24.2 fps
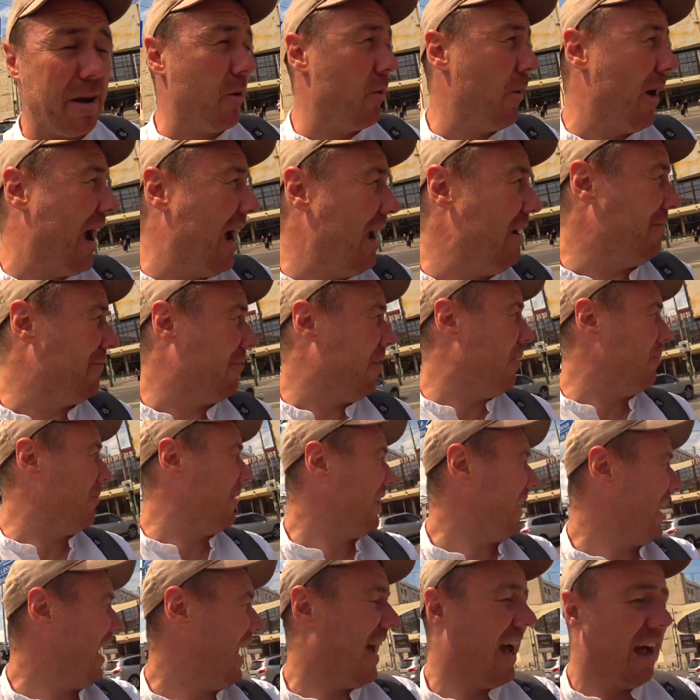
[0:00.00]
away from
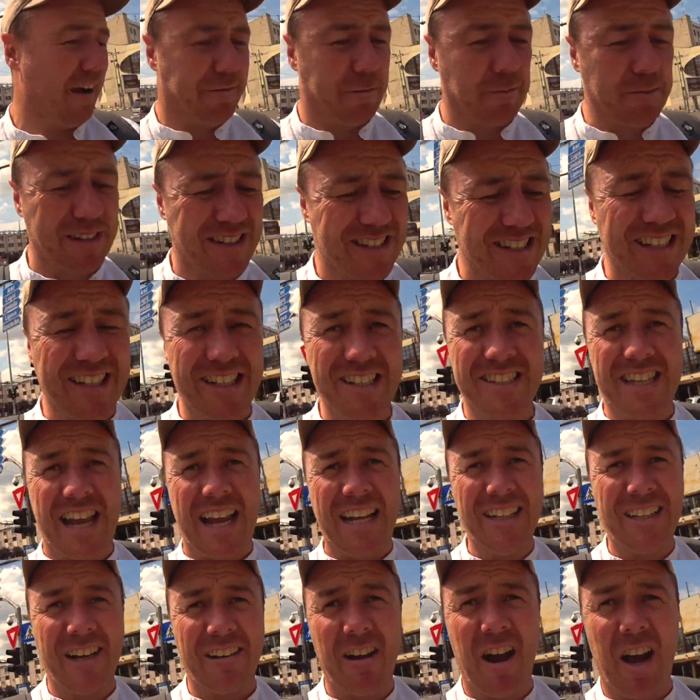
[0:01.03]
the city
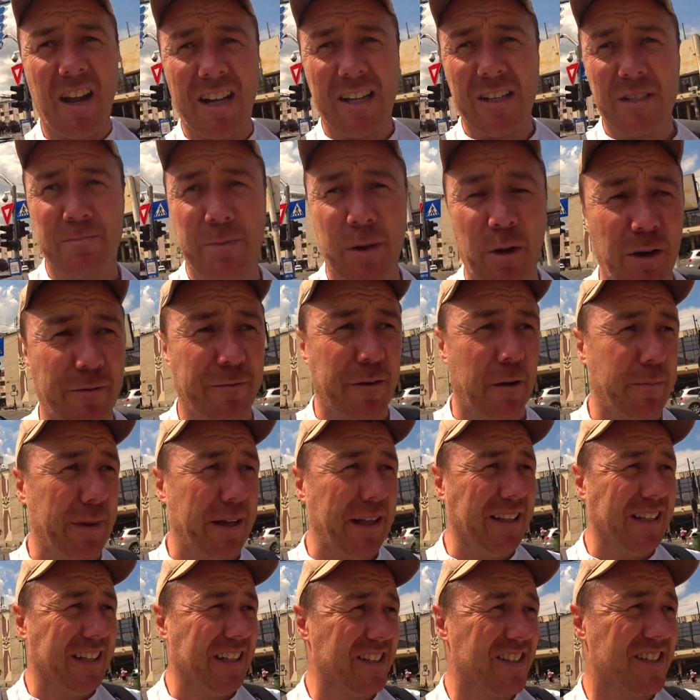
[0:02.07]
centre, all these beautiful
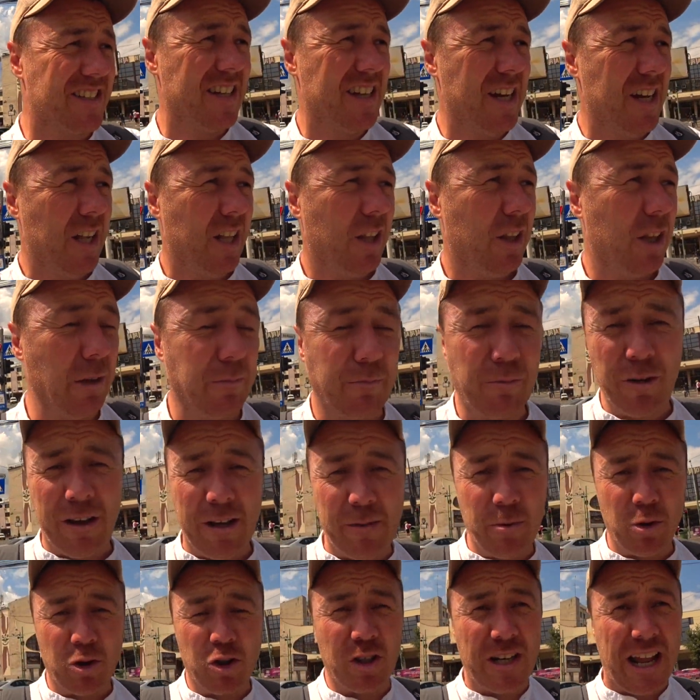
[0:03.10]
buildings, like pretty
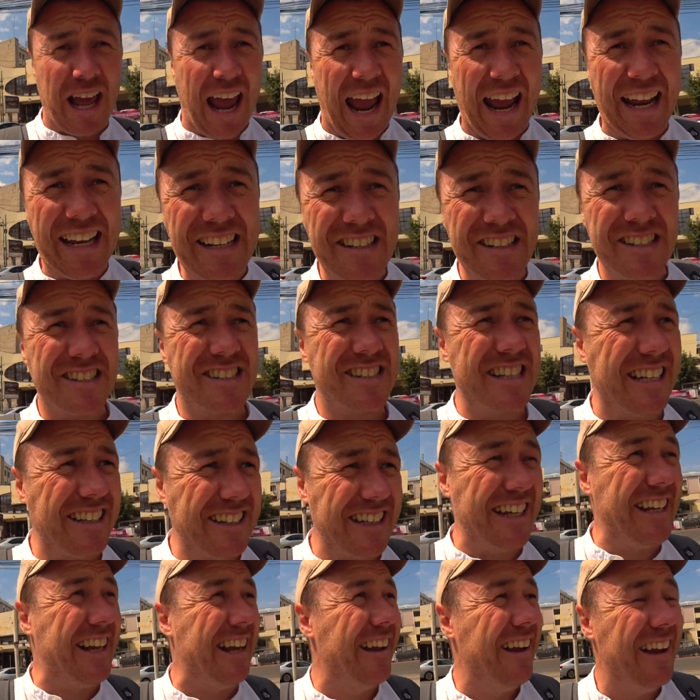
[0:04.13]
much in any
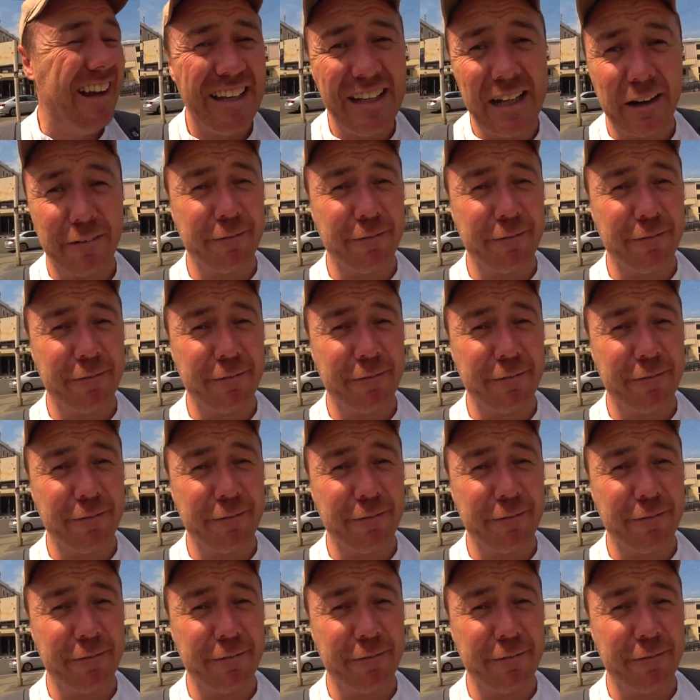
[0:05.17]
city, you'll